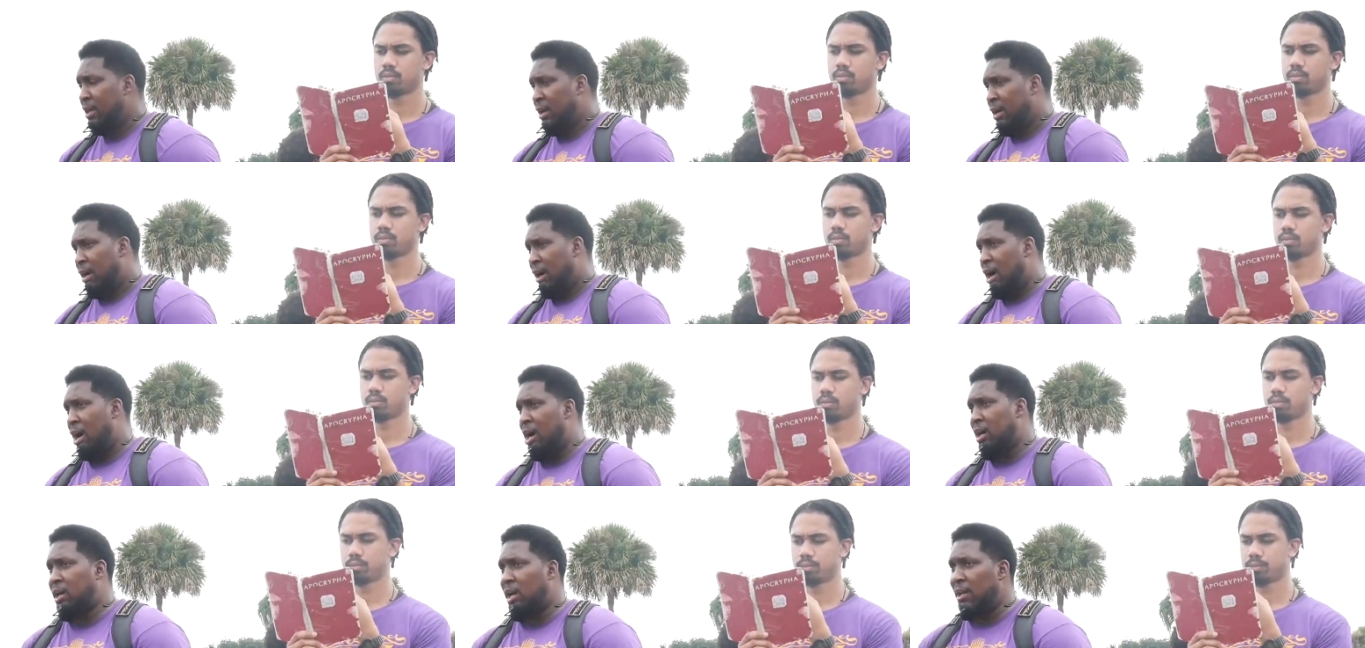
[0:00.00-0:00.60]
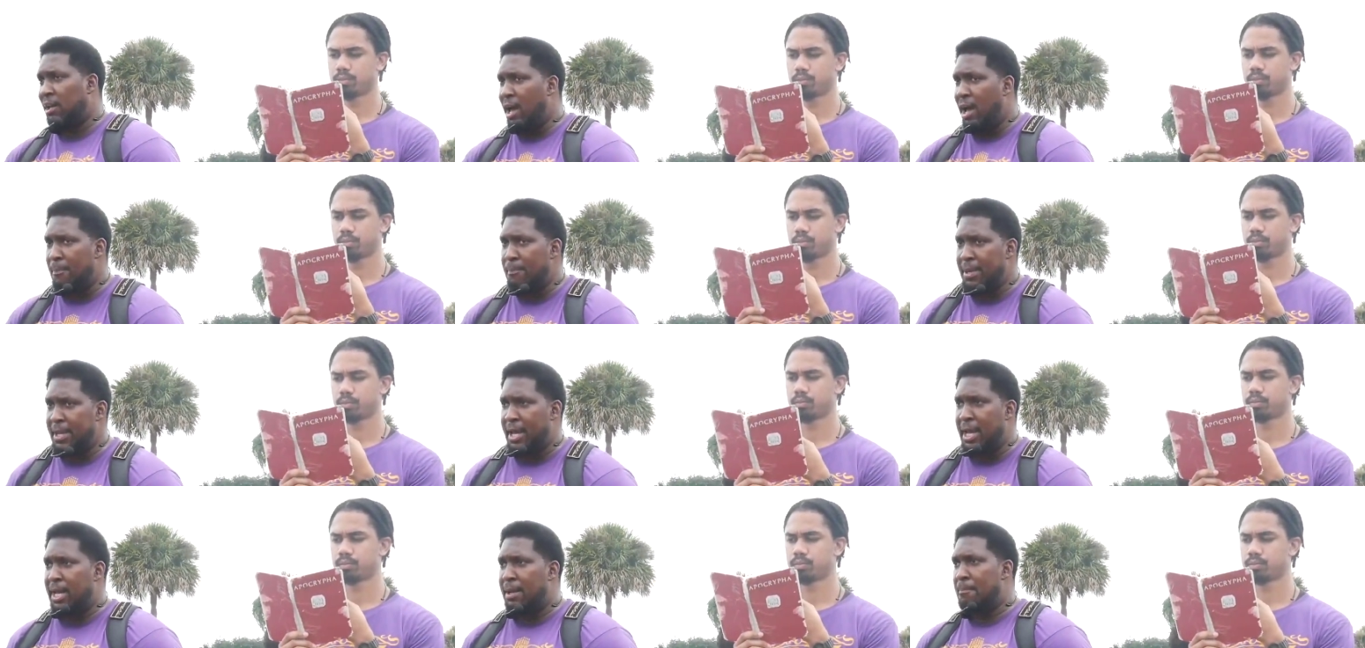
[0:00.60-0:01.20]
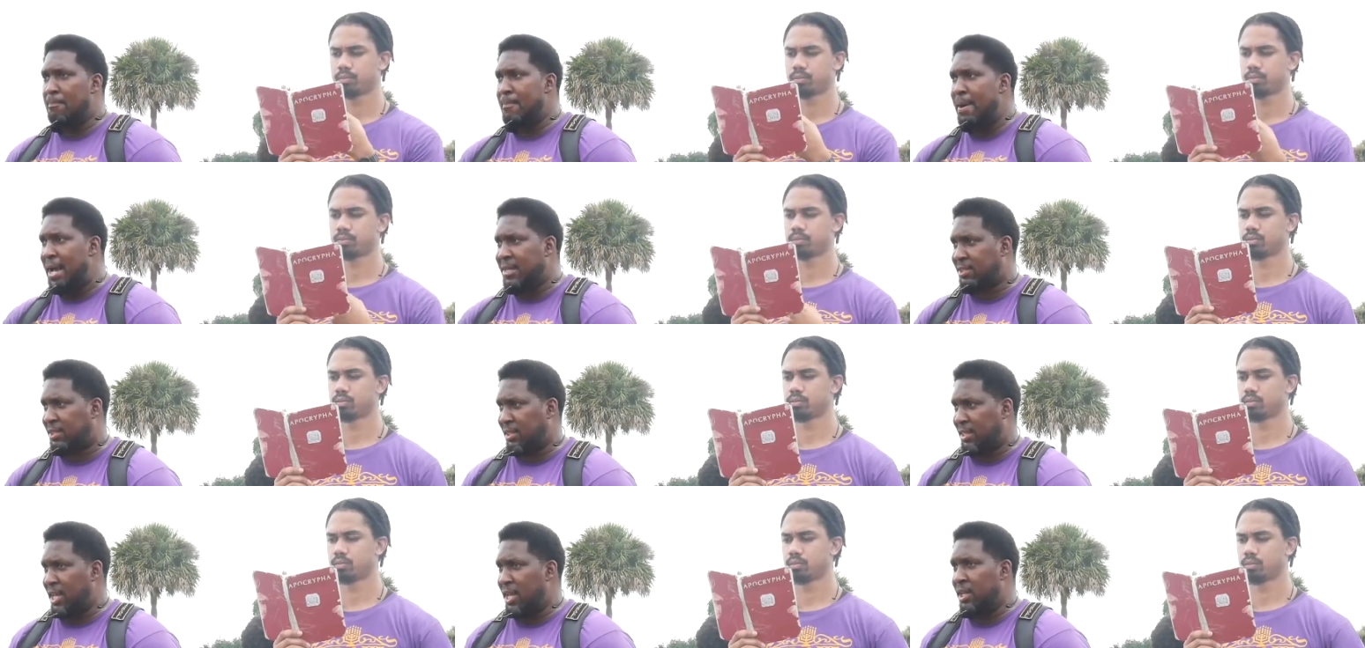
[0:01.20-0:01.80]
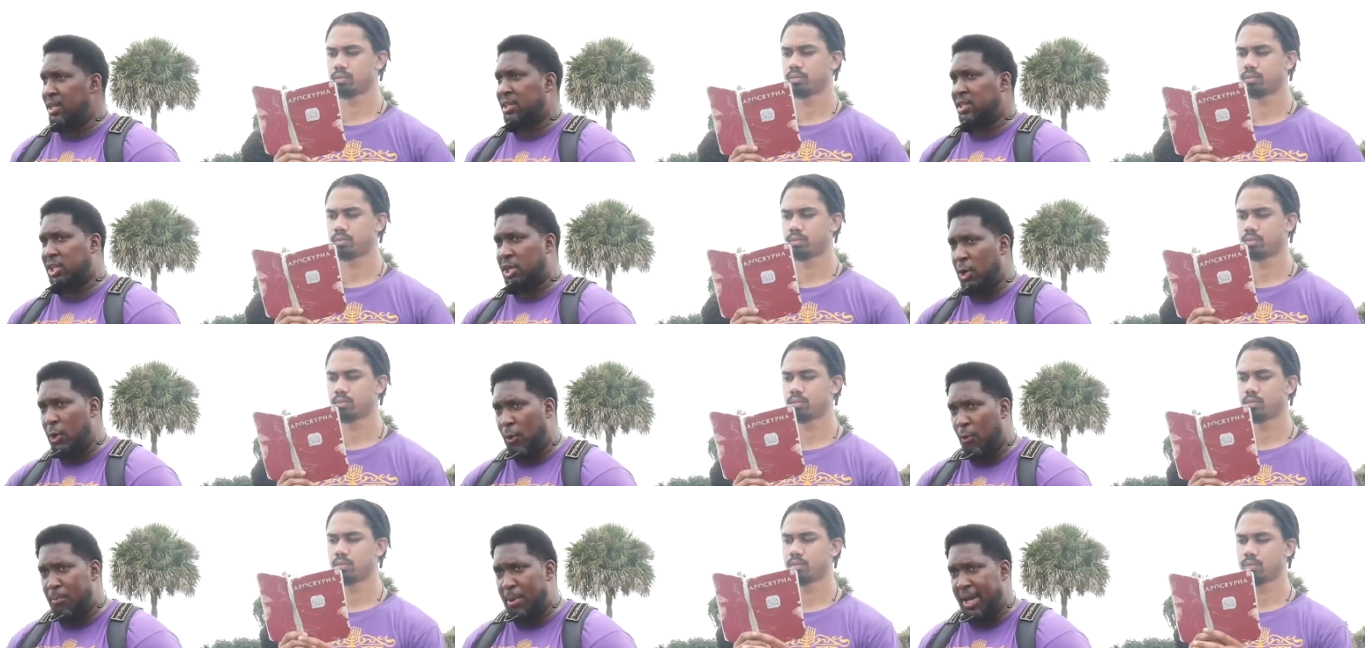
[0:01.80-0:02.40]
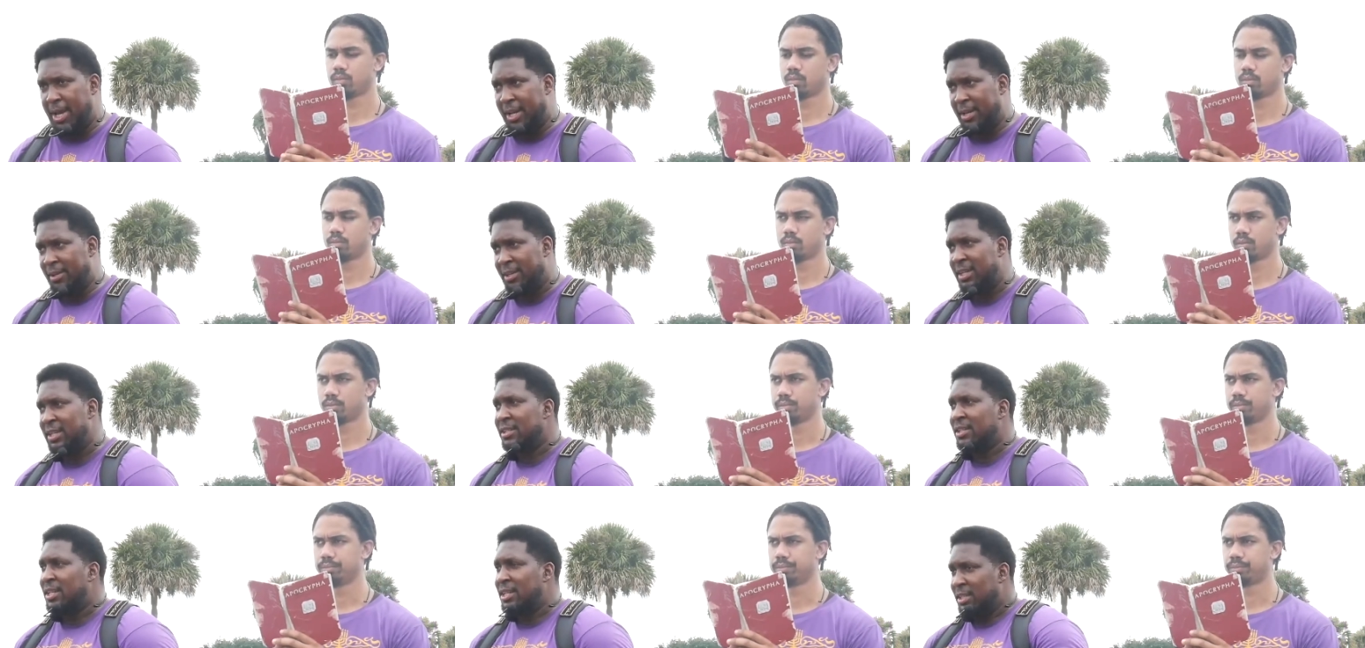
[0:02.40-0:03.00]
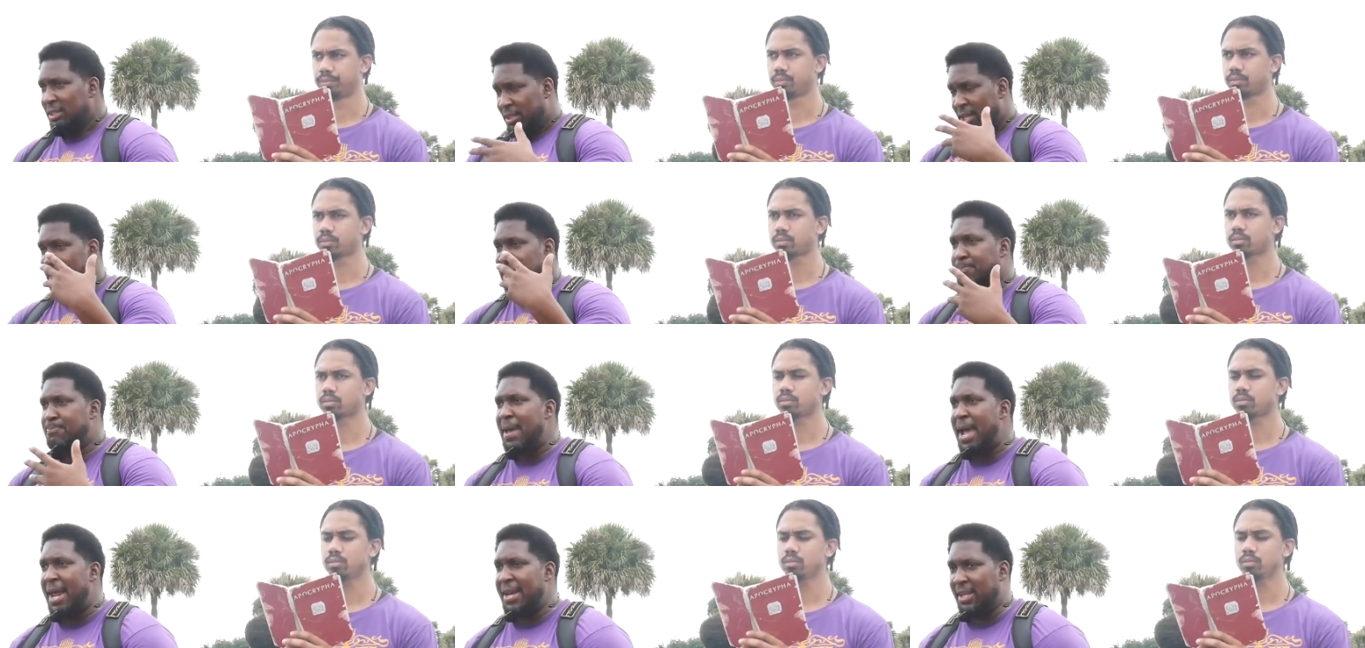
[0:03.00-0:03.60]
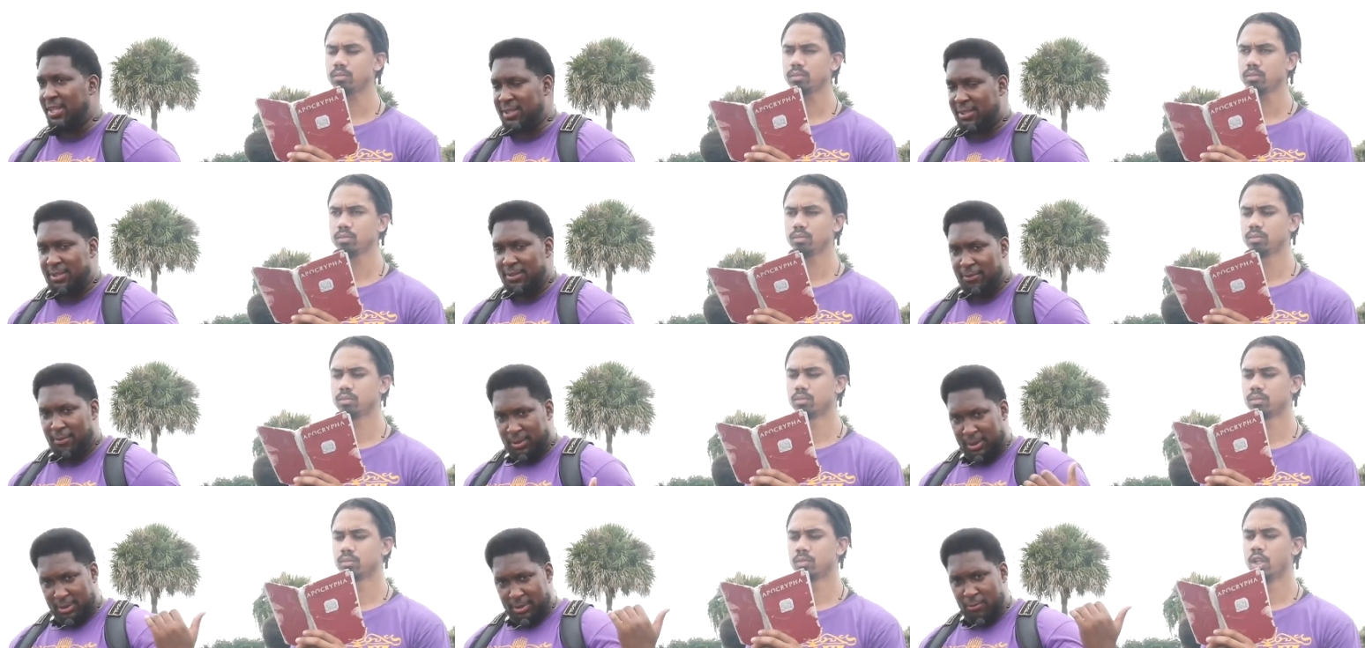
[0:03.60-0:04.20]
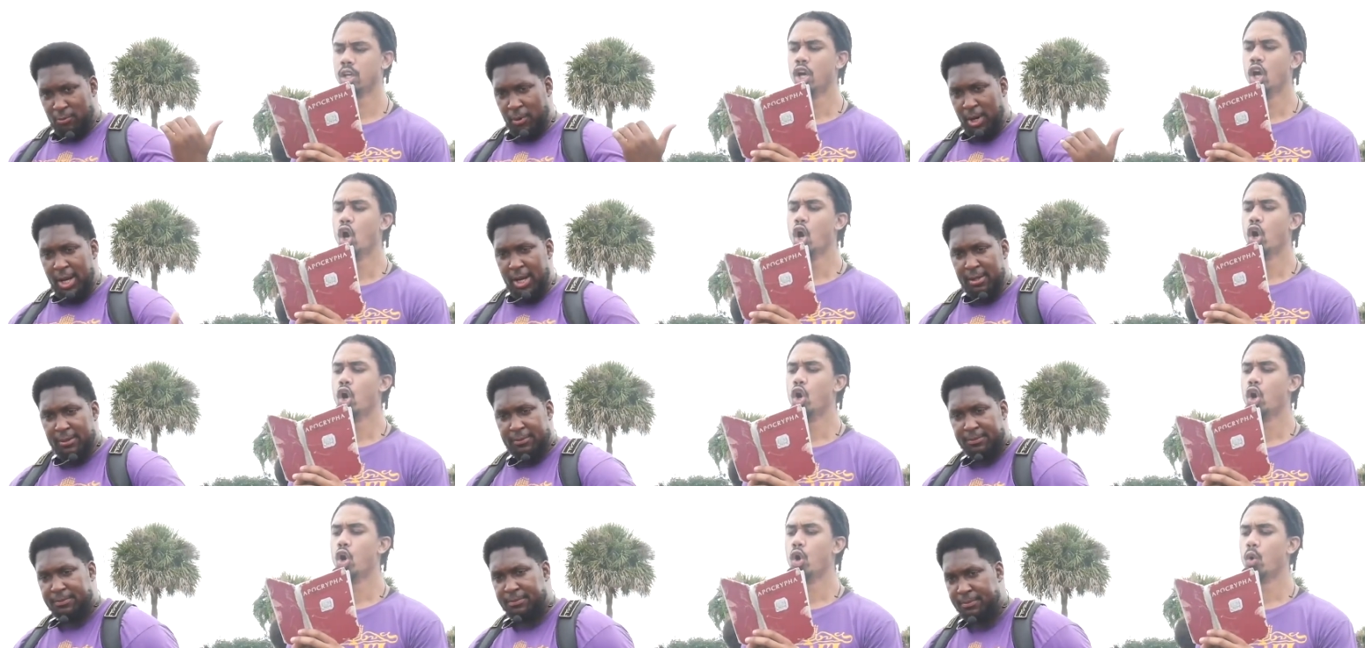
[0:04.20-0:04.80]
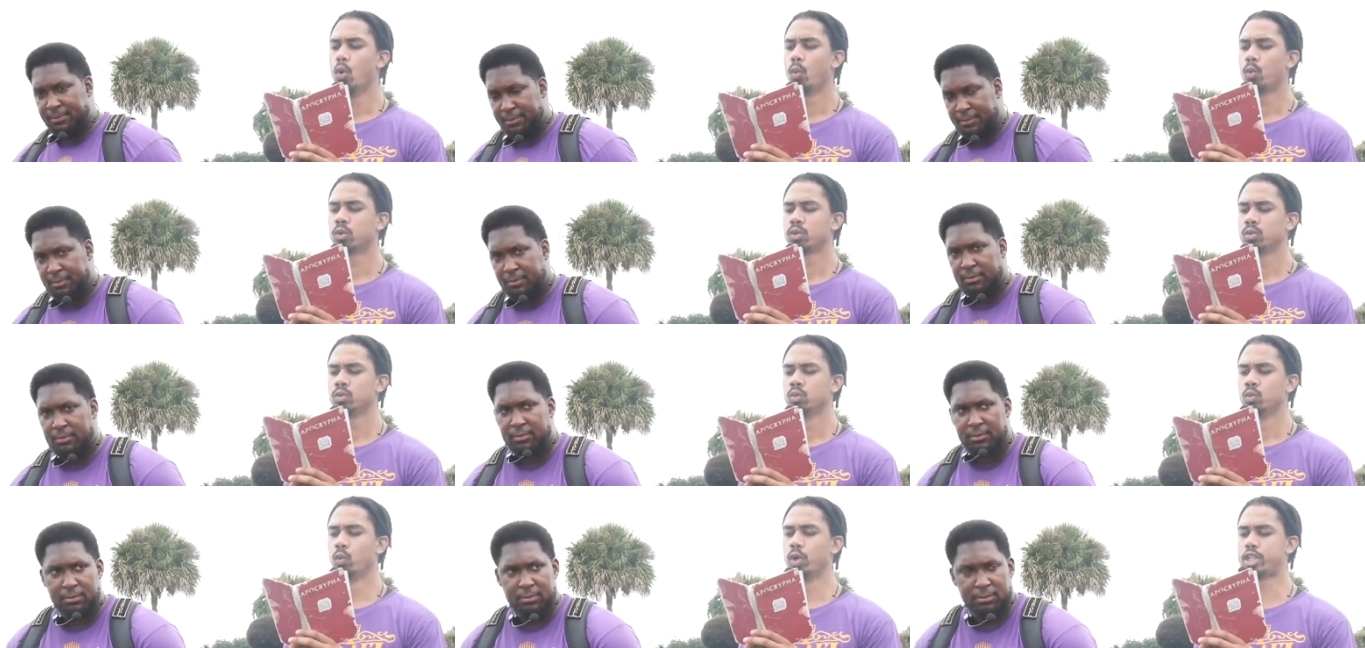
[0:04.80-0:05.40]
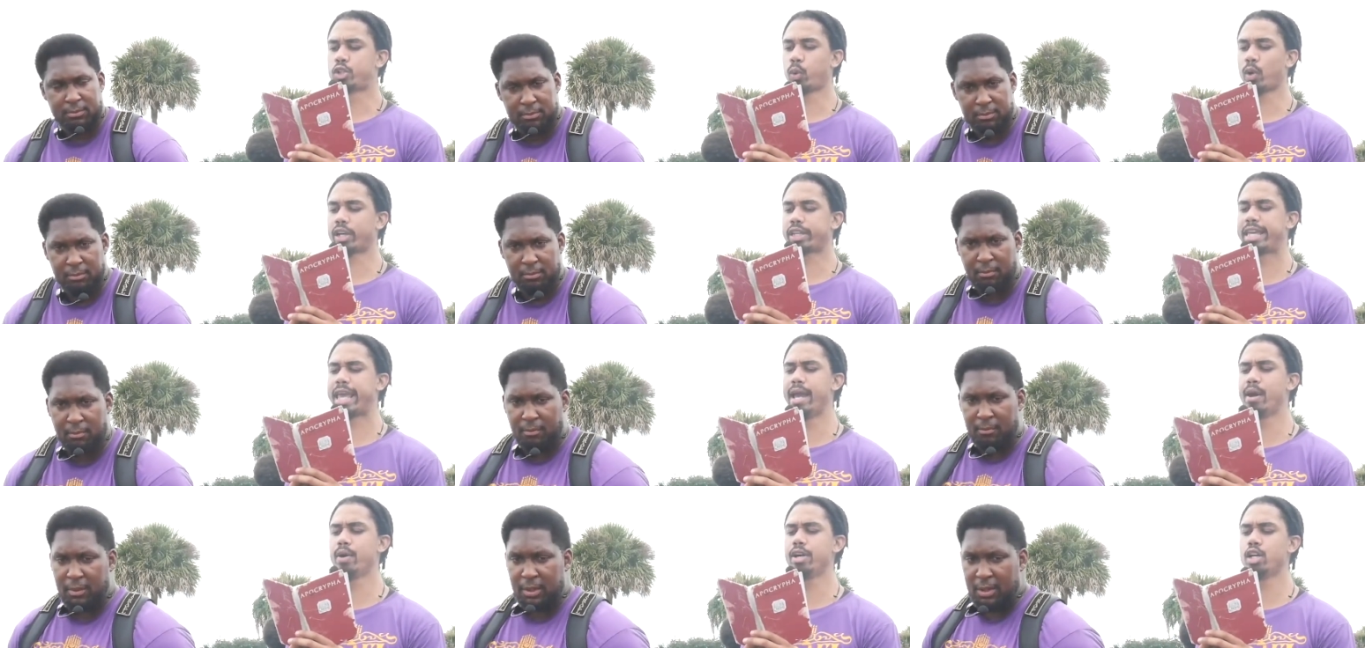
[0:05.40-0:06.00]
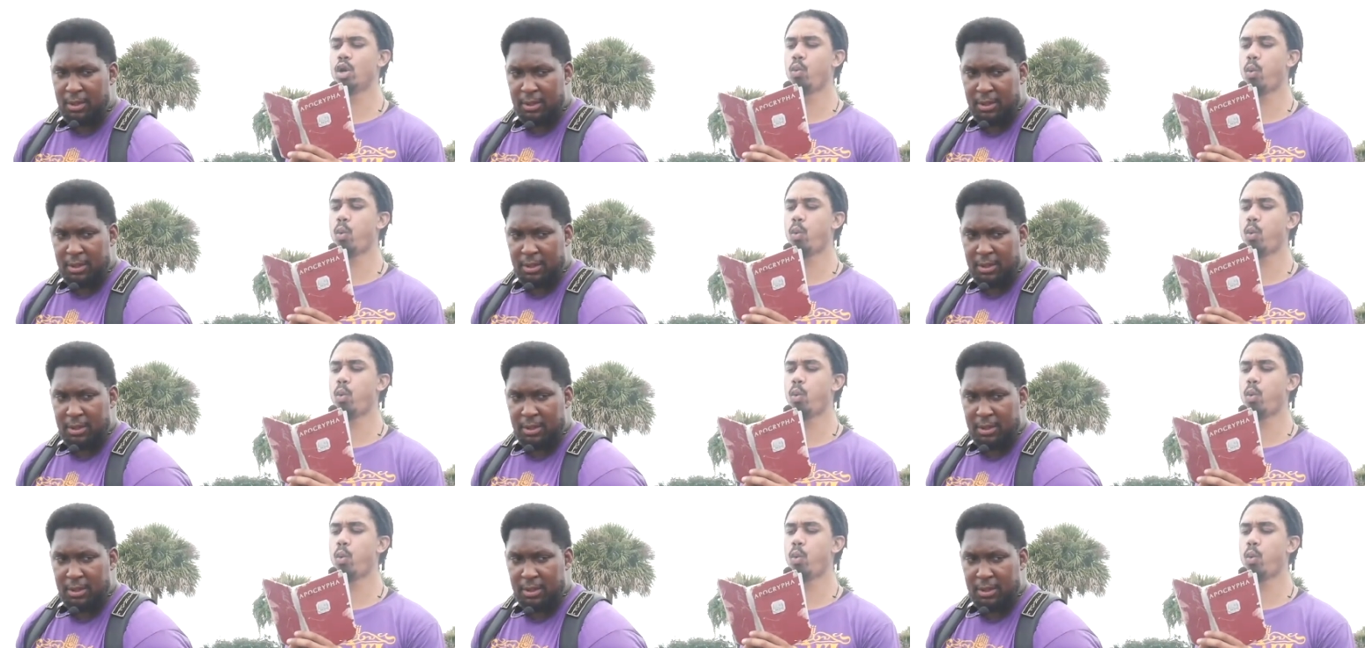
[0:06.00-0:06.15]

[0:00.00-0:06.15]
Speaker 1: uh, Colombian, Mexican, Cuban, Hispanics, read, which were carried